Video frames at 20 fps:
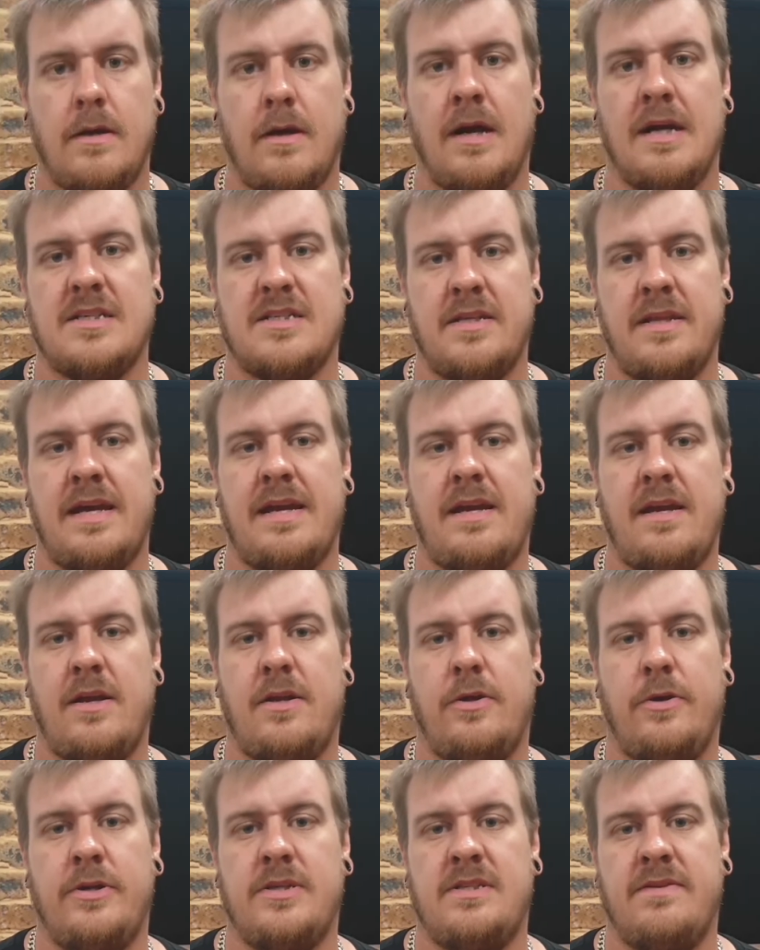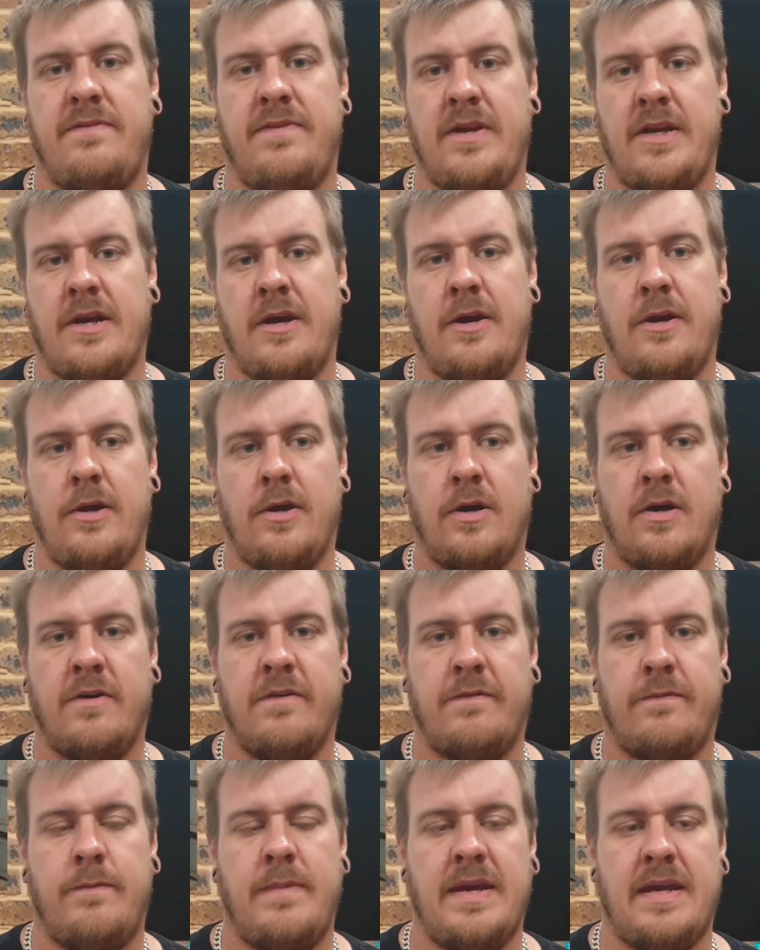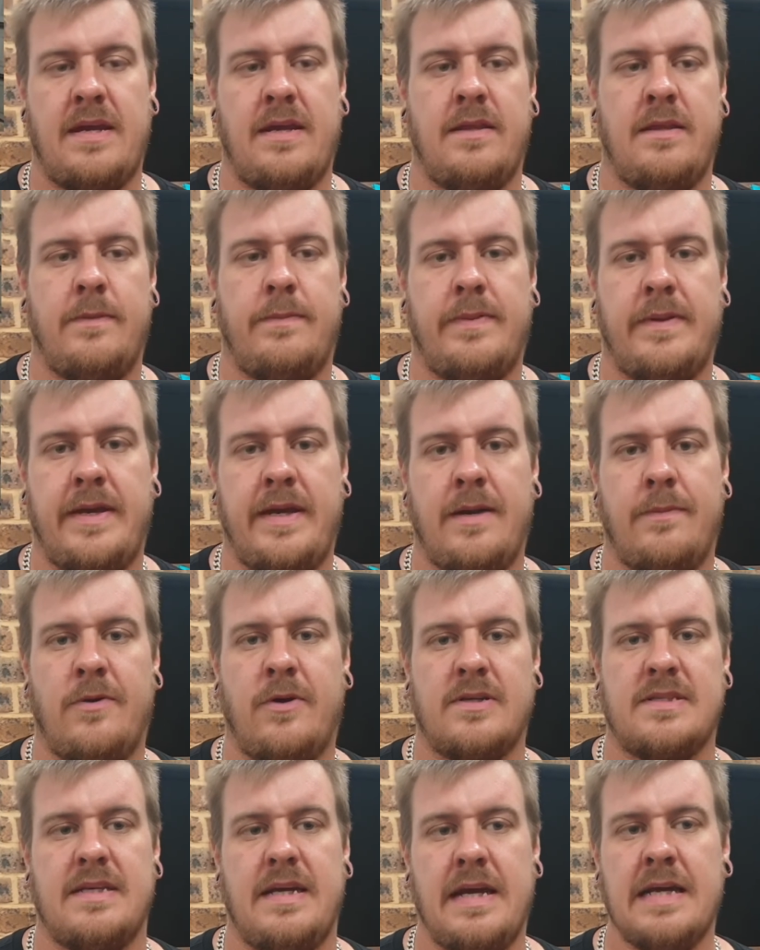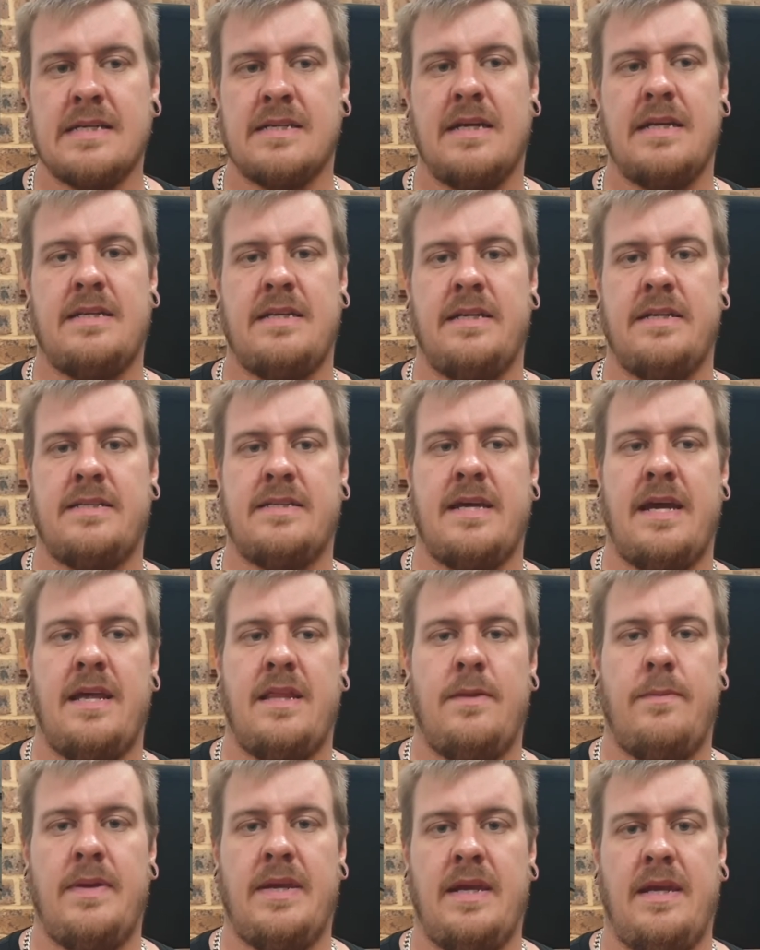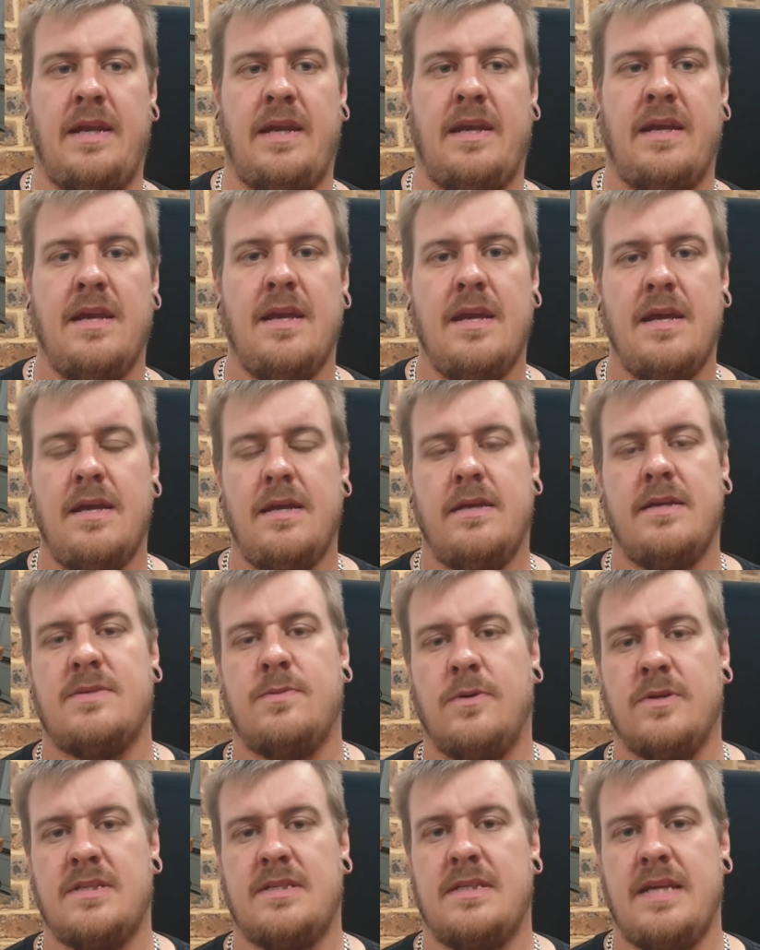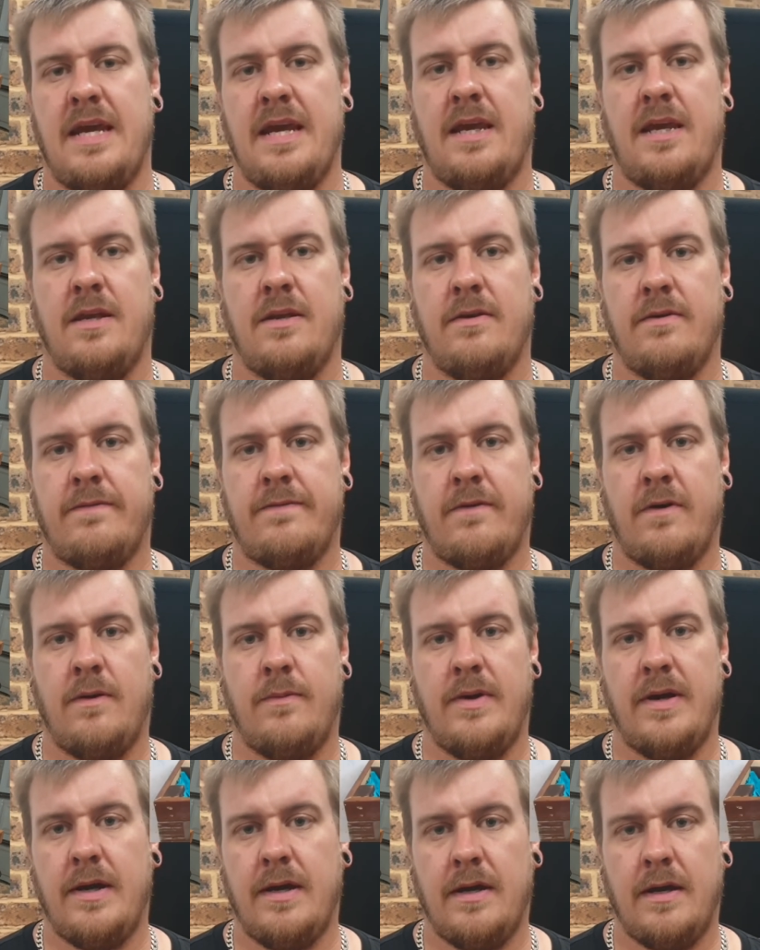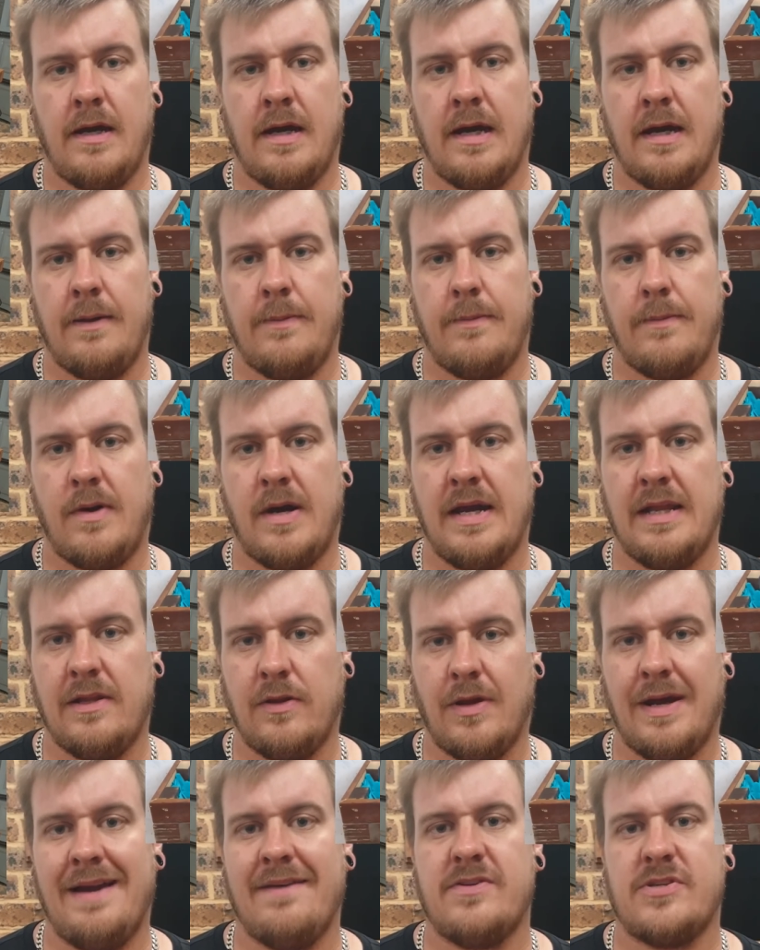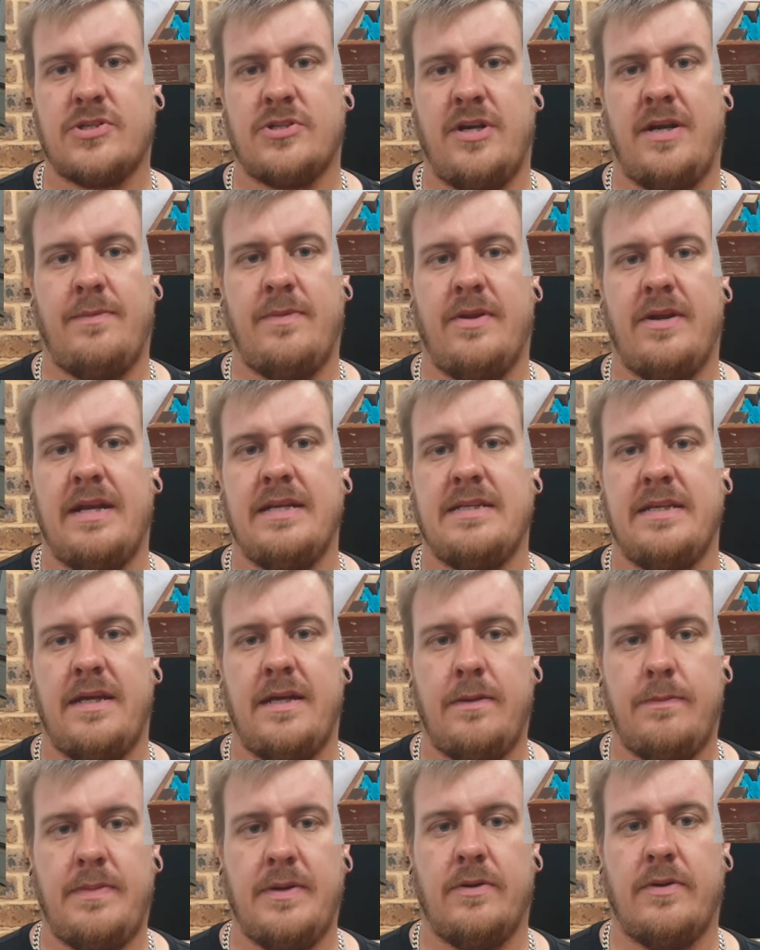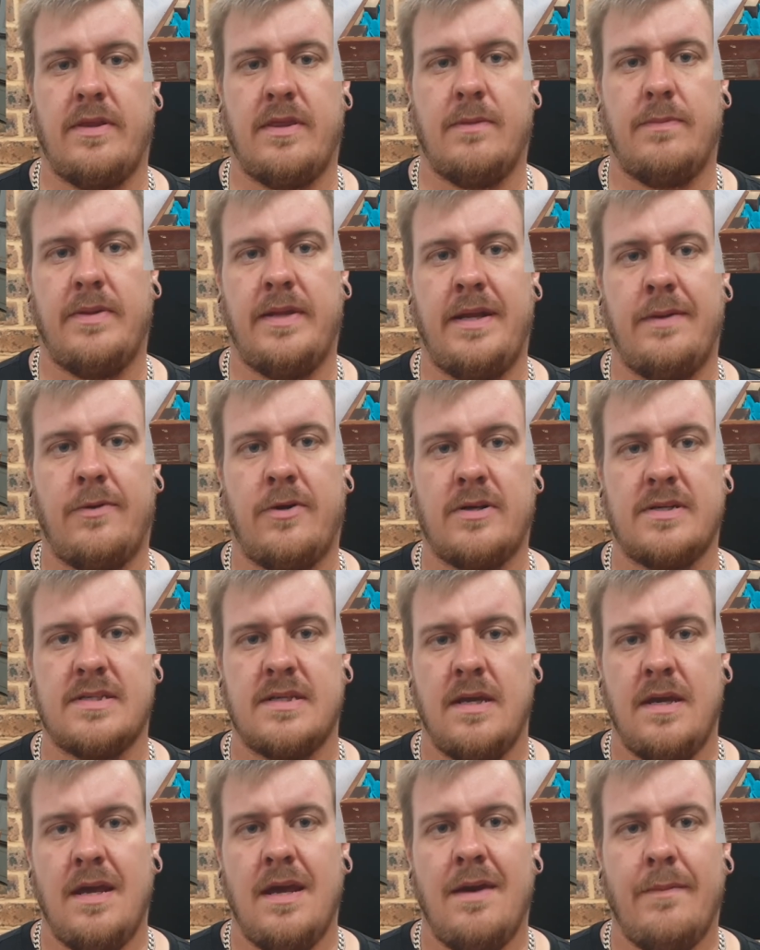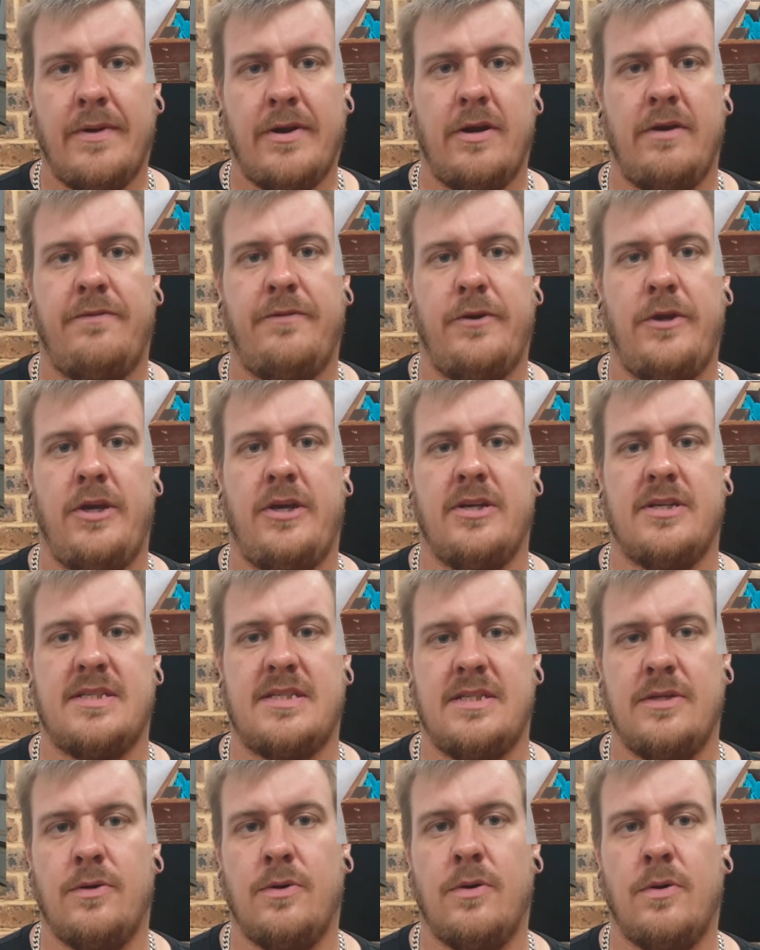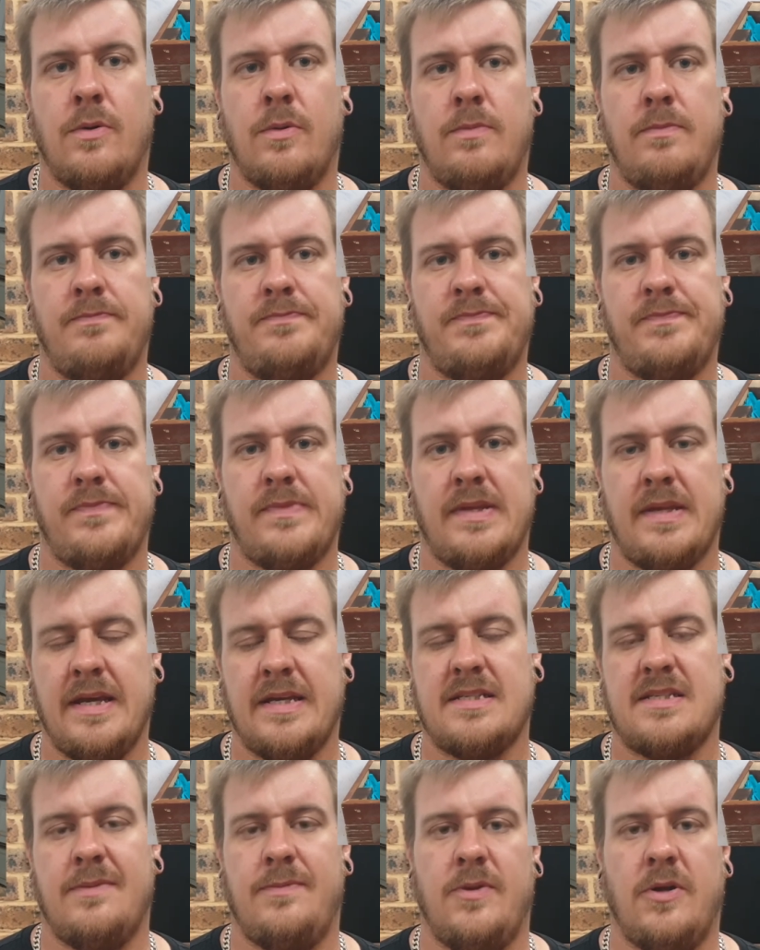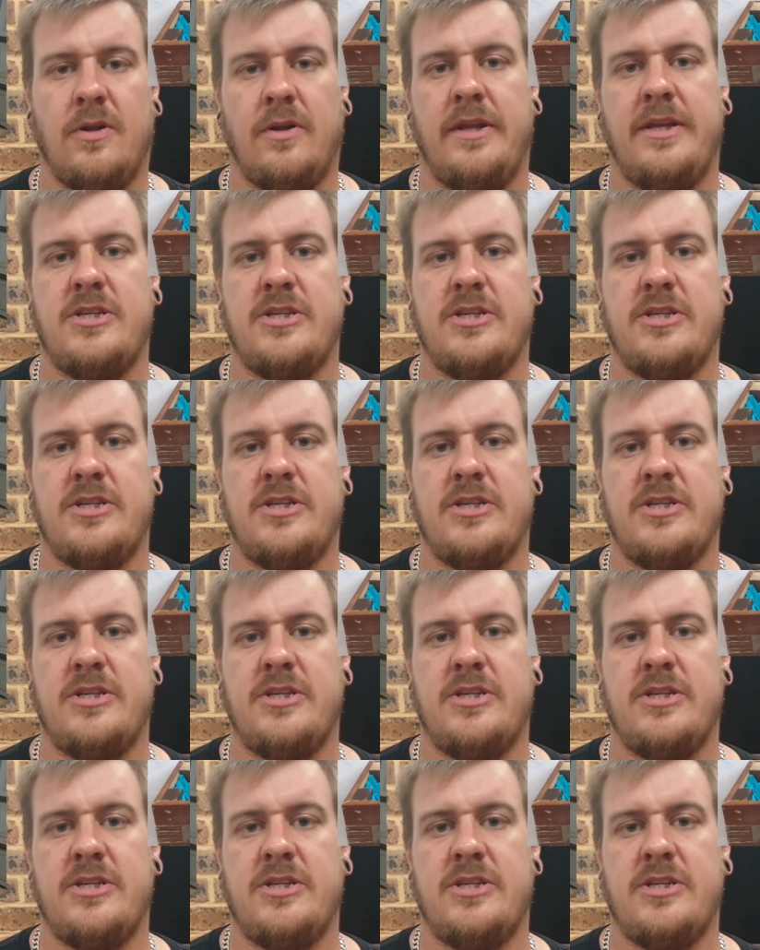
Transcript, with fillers: so that concludes the video of making the planter box. As I did say at the beginning, this was taken from uh, my live stream that I did building the planter box, but hopefully you can still get some knowledge